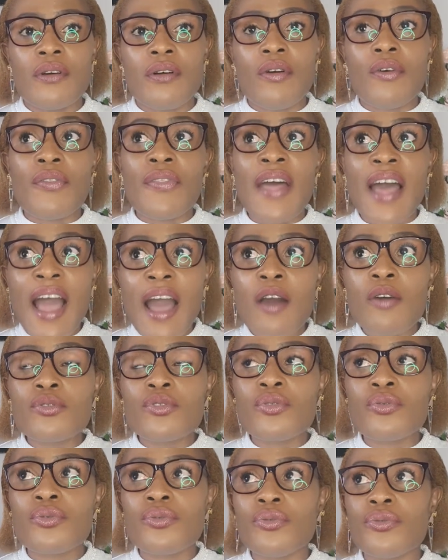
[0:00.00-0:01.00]
on how
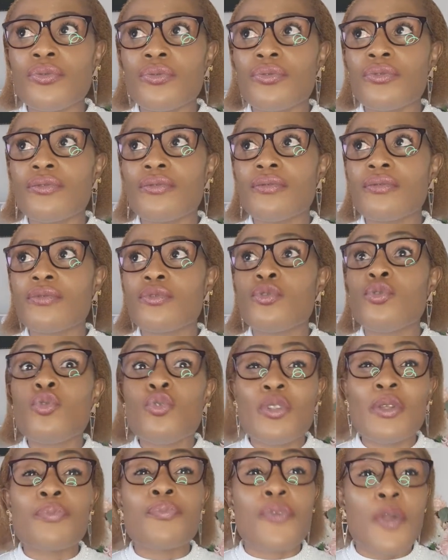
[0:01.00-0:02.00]
to
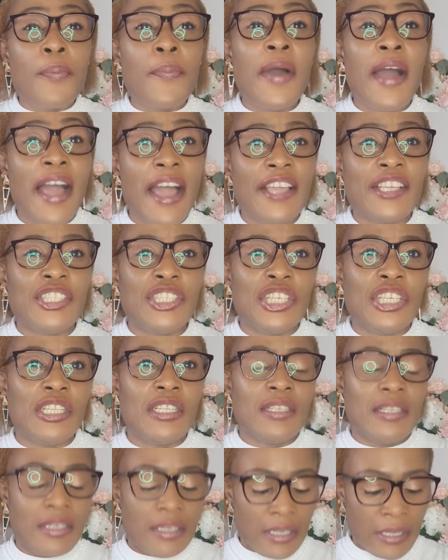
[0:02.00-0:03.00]
do the proper
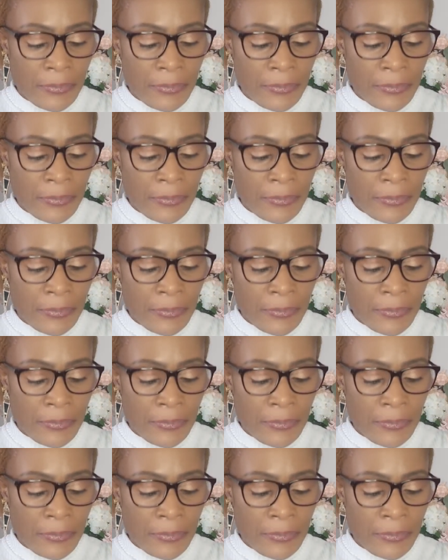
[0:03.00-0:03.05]
hygiene.